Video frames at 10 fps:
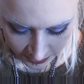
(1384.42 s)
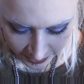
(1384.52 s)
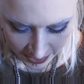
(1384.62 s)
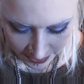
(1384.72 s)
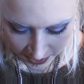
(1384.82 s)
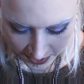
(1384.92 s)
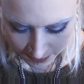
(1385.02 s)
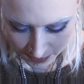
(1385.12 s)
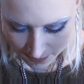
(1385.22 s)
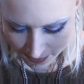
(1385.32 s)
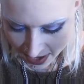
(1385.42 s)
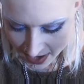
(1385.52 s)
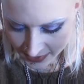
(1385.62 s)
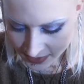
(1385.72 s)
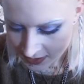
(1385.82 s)
together in my
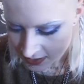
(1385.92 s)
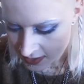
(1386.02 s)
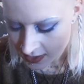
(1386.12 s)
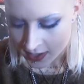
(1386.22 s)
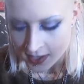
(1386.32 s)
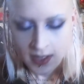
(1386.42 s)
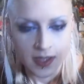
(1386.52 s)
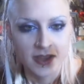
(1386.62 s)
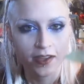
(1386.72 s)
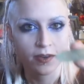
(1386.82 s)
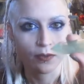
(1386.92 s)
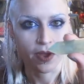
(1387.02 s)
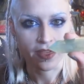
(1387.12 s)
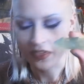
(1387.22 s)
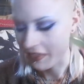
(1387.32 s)
bag with